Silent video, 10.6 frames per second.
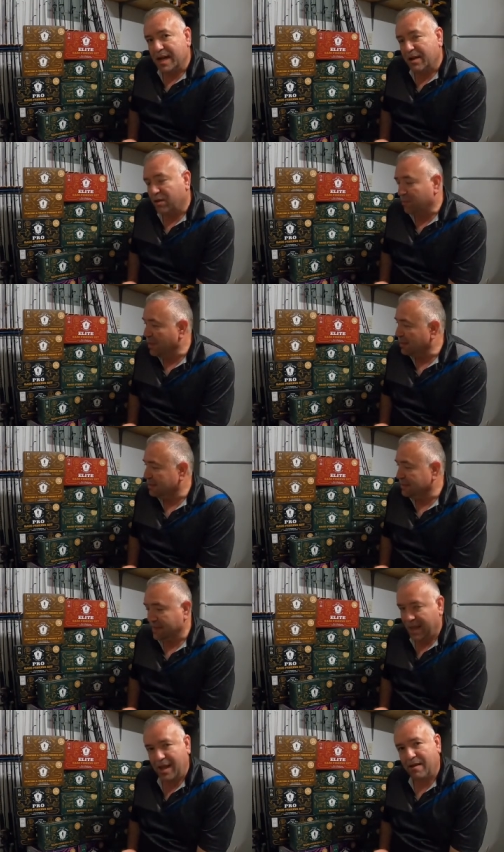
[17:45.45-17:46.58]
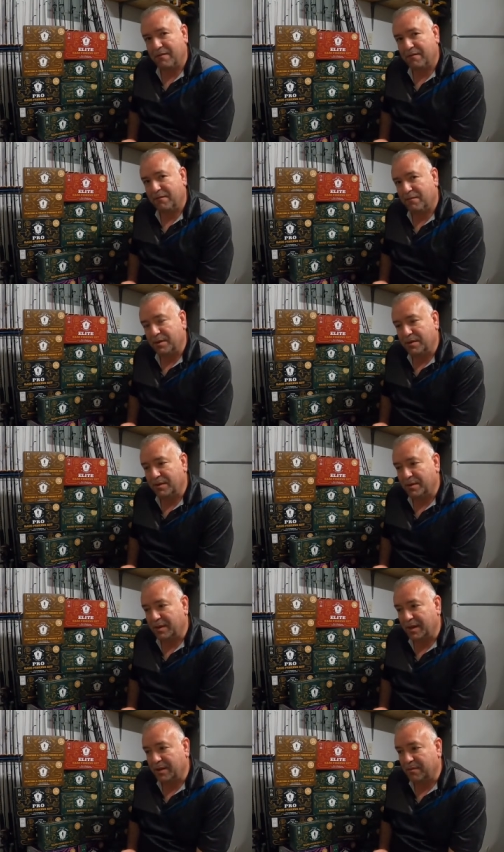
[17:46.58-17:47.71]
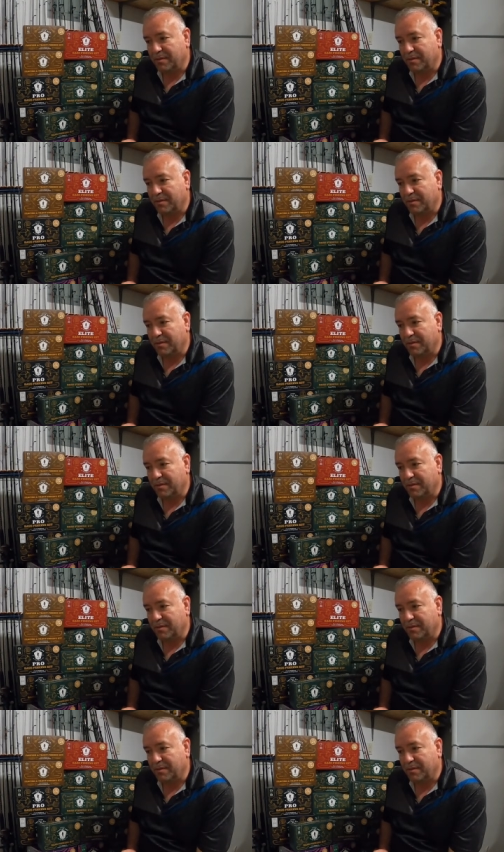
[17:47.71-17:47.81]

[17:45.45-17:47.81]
tackle boxes have what they,